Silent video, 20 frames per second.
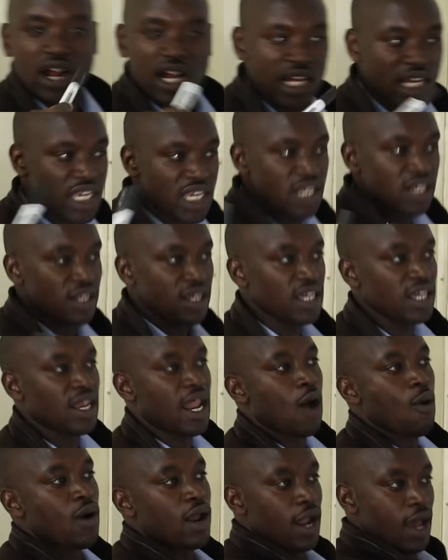are keen in
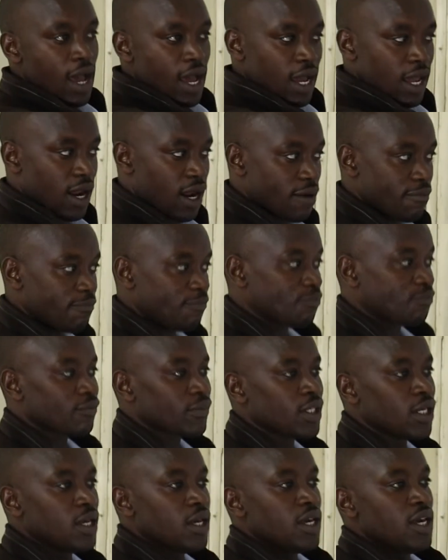our diagram,
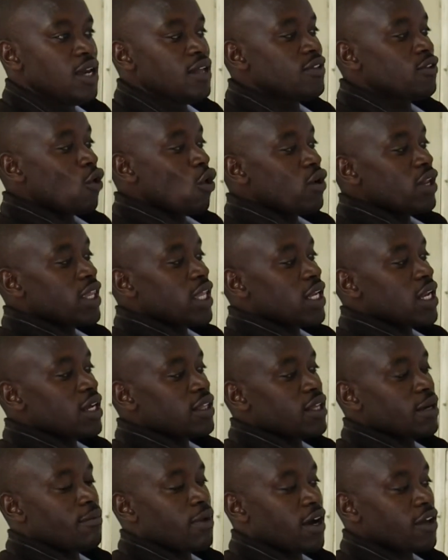it's on the
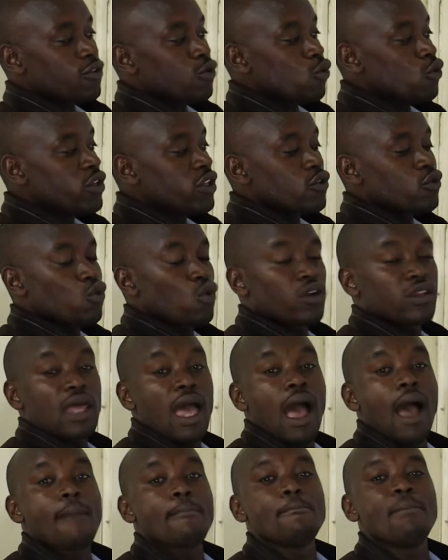data bus, which is what?
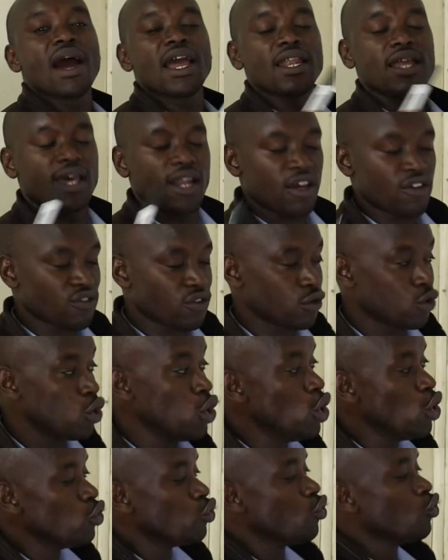Bidirectional,
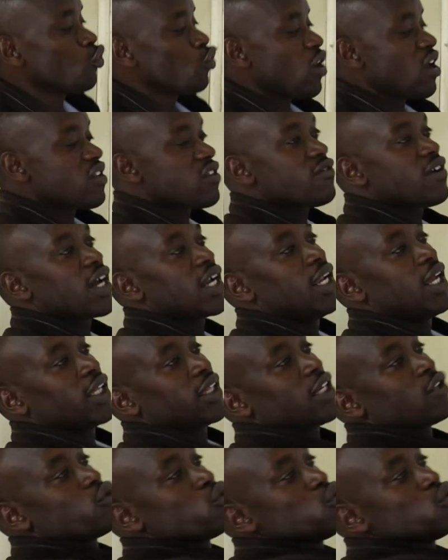to transfer data